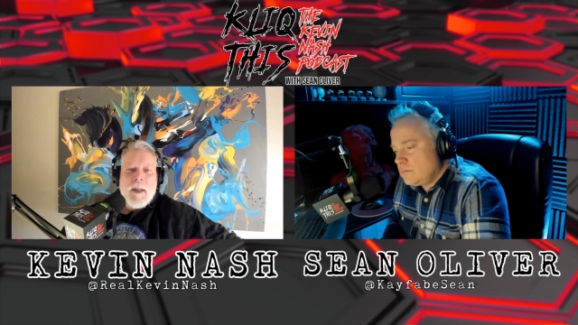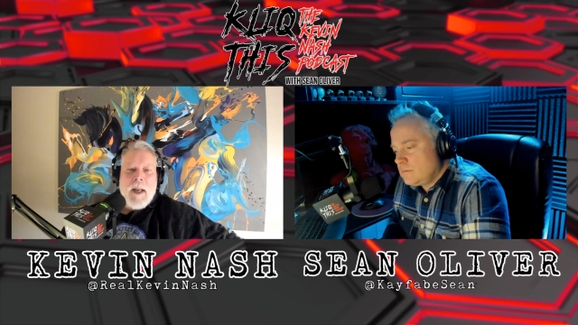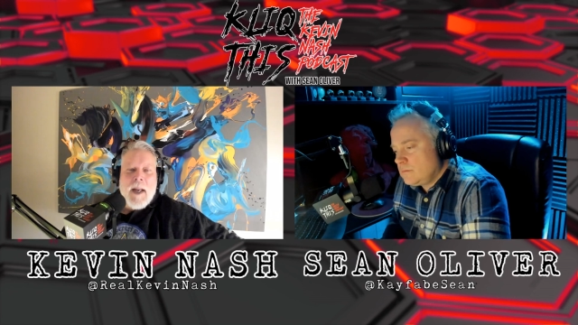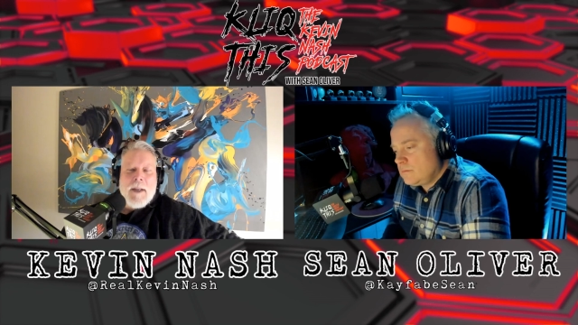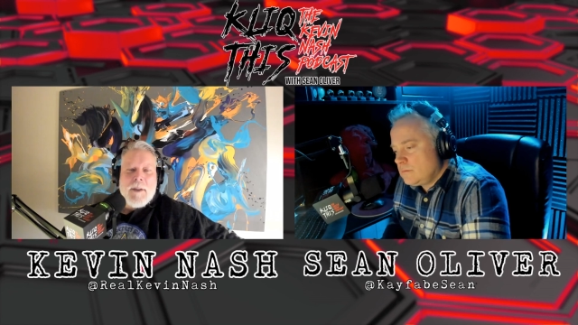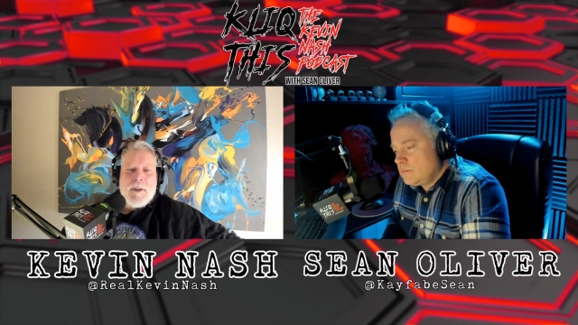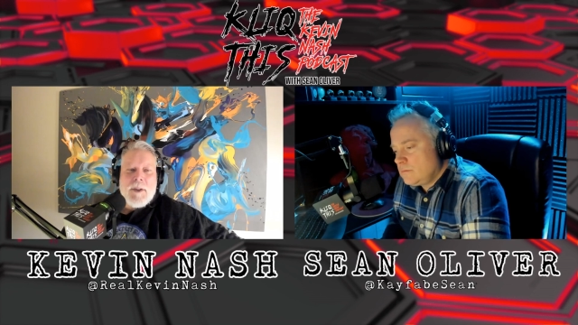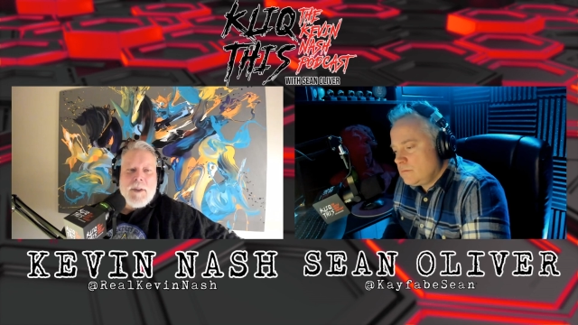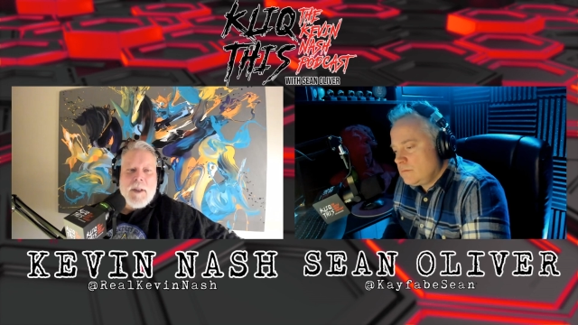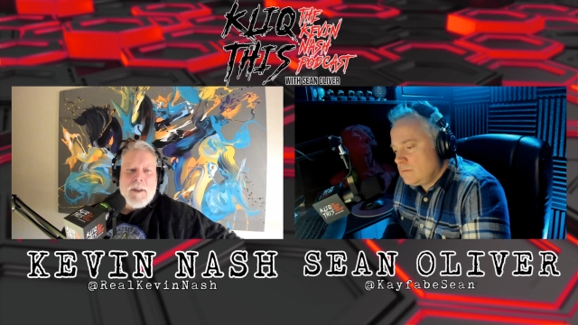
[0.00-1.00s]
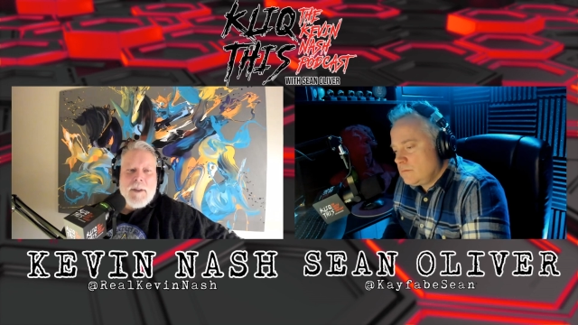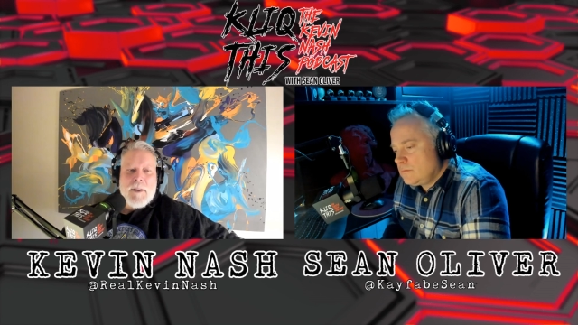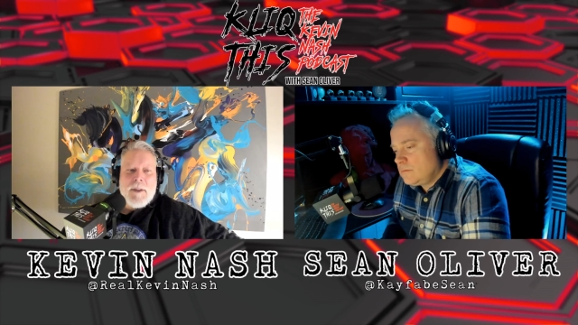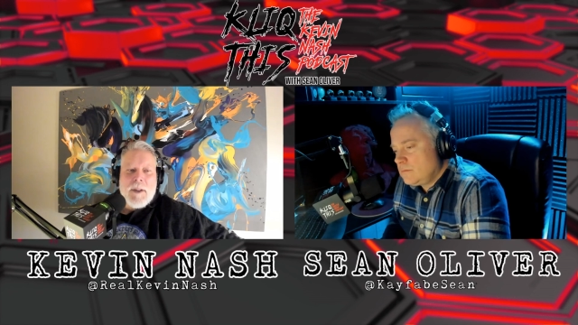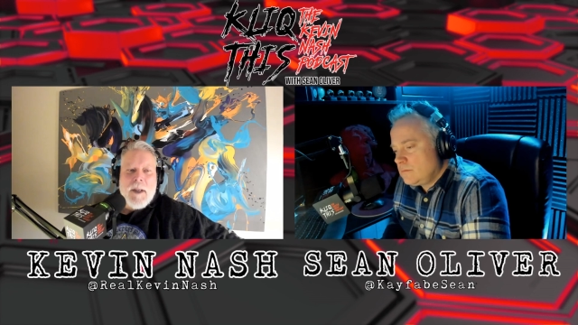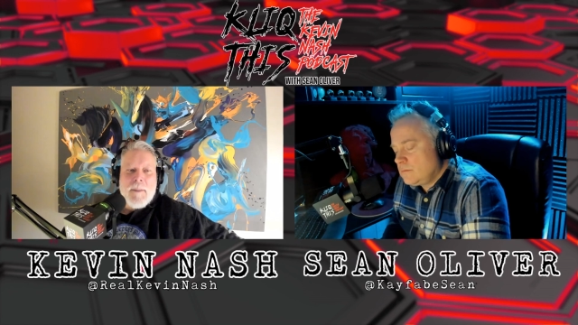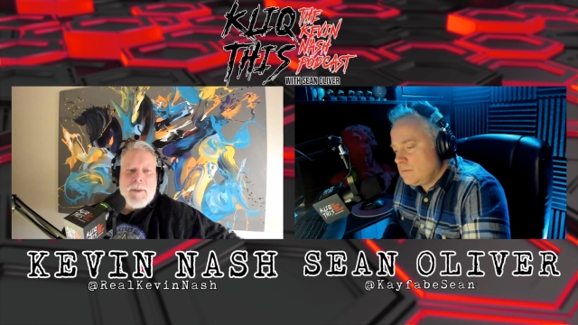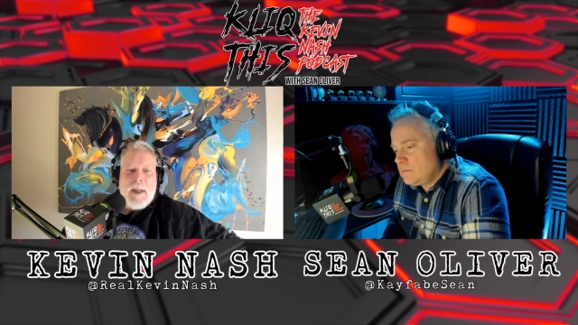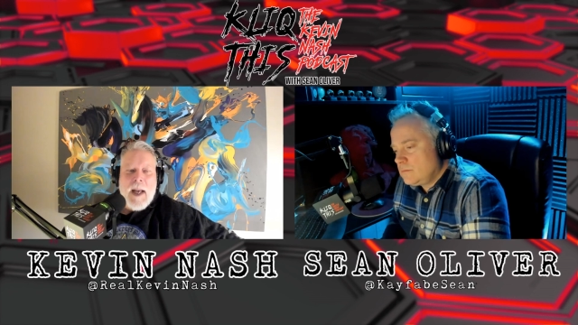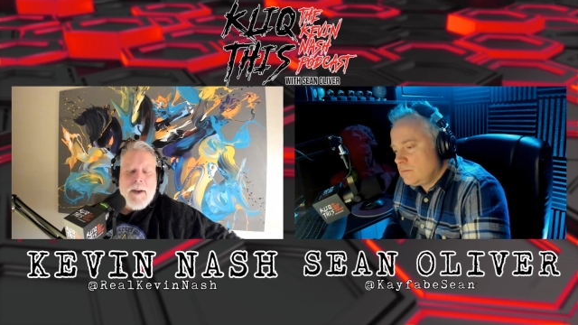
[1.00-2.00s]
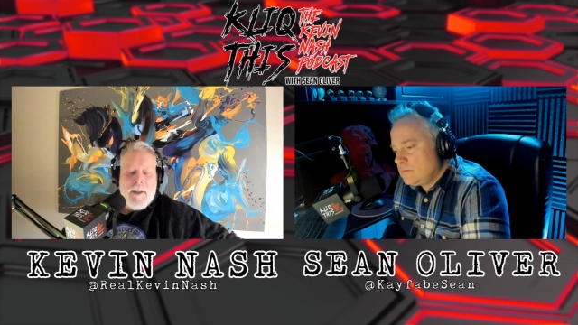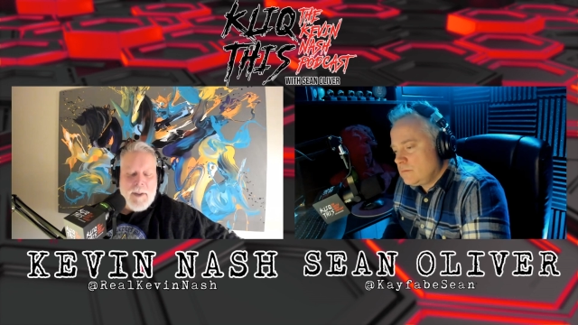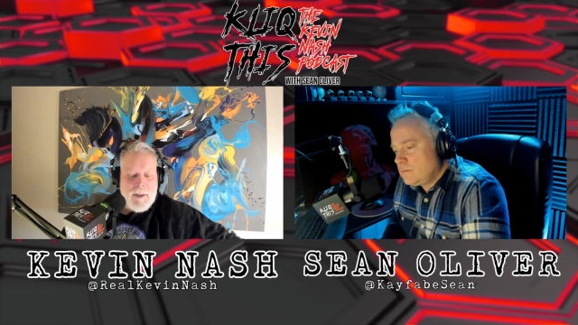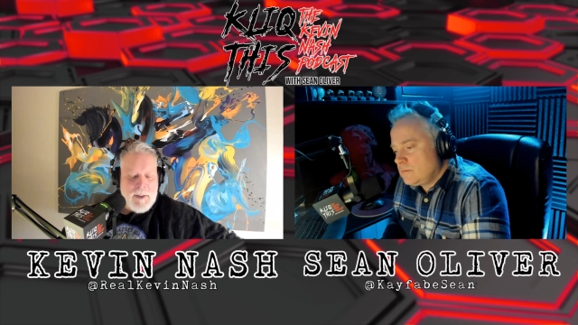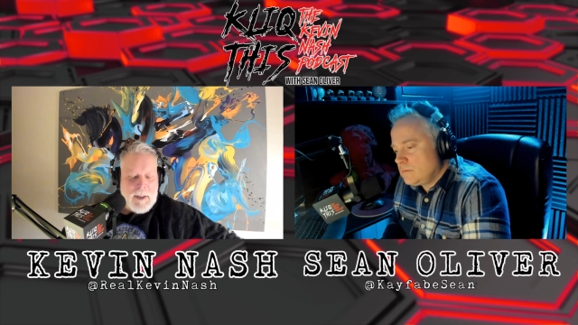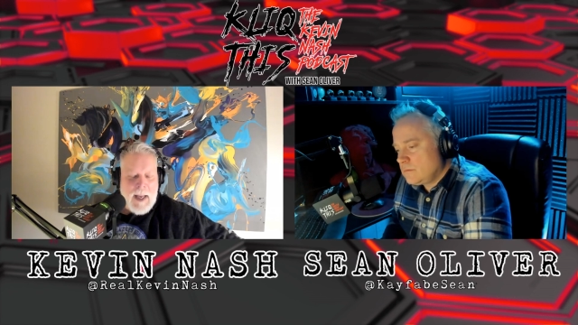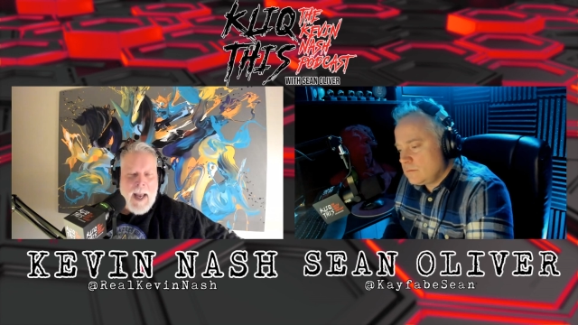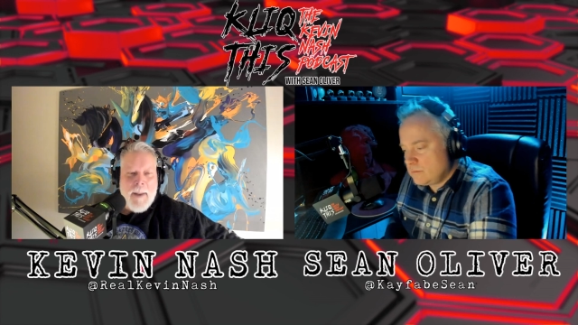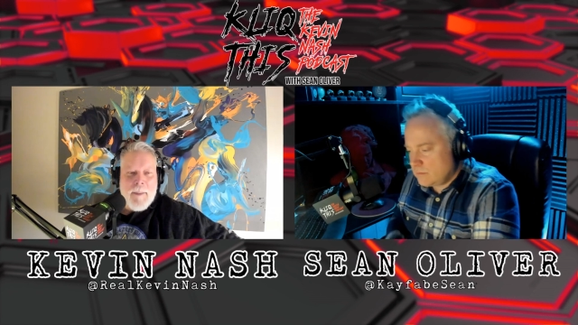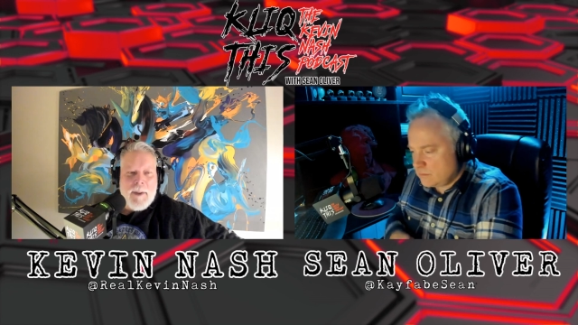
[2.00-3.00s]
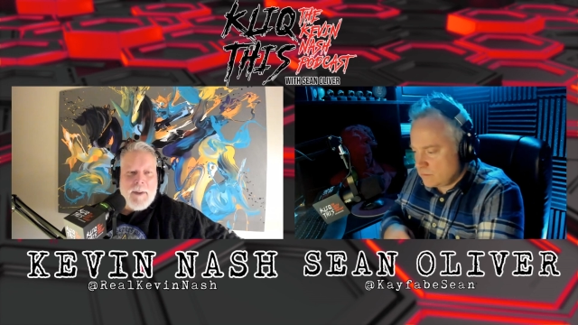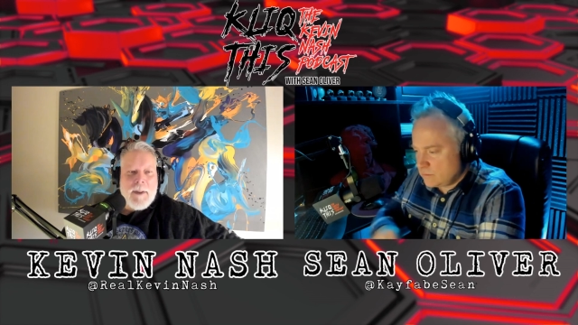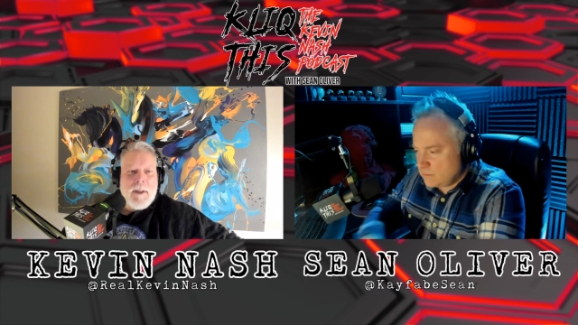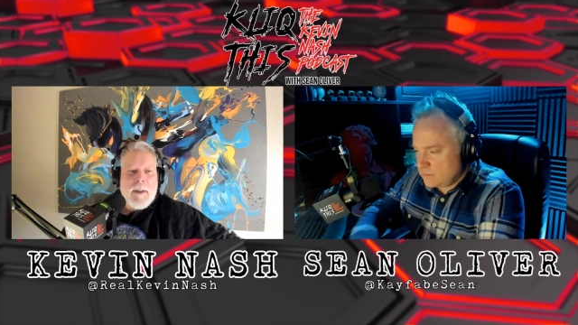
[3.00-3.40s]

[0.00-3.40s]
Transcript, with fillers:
Speaker 1: and she it she comes out of this cabin